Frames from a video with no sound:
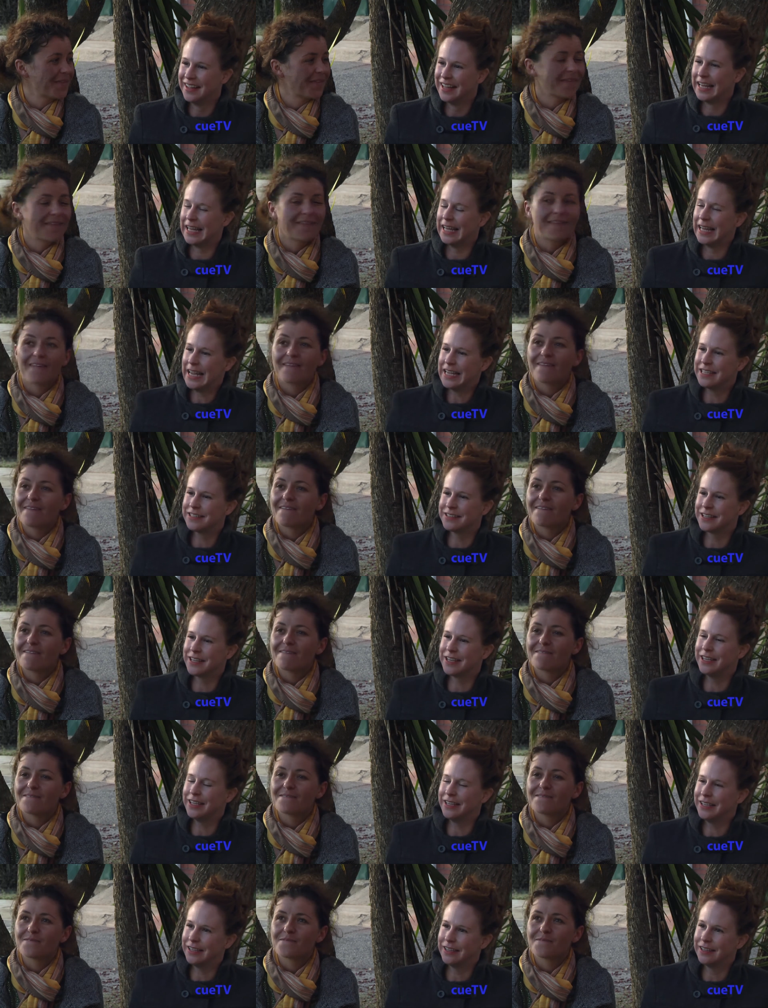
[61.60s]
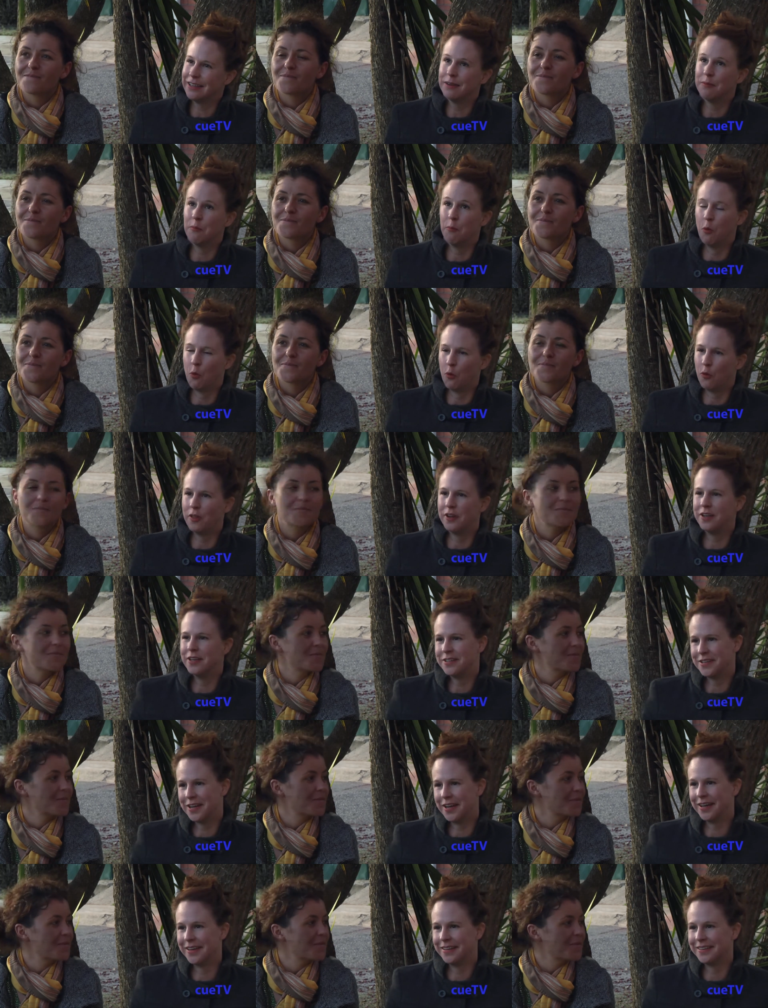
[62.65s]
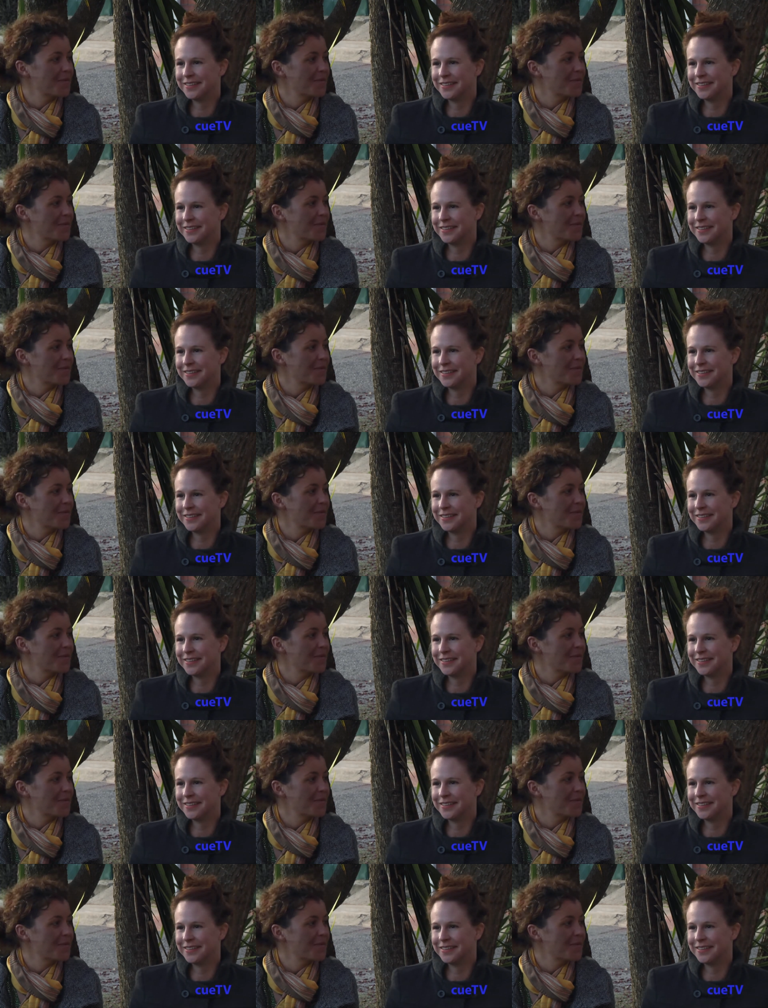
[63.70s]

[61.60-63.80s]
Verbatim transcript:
Speaker 1: less than a year, more than a day.